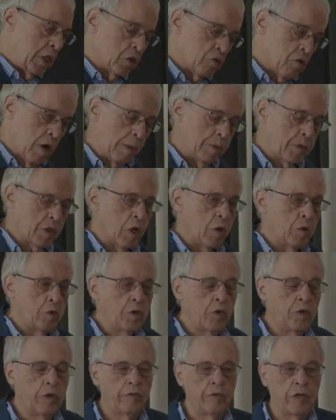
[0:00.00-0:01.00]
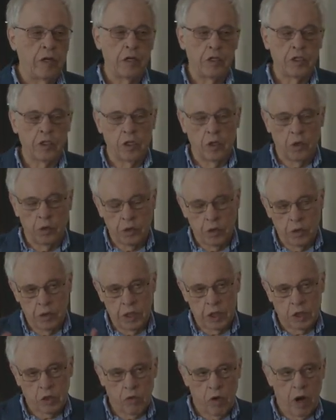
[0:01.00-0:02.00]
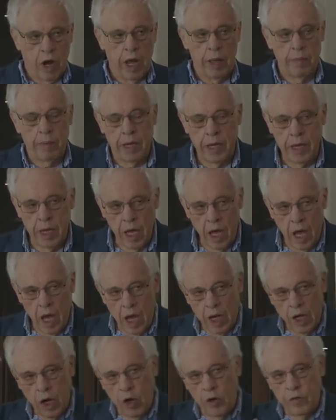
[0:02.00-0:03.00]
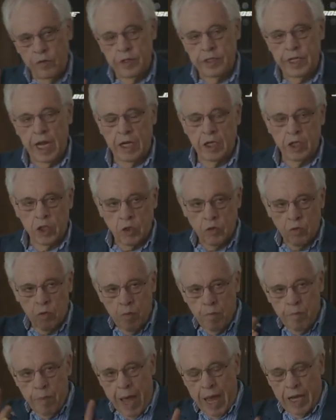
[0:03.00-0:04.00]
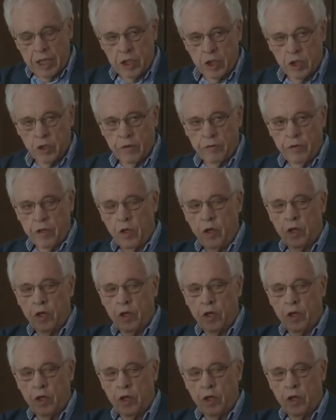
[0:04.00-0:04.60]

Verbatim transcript: describes the whole universe, can also describe a, an overdense patch of the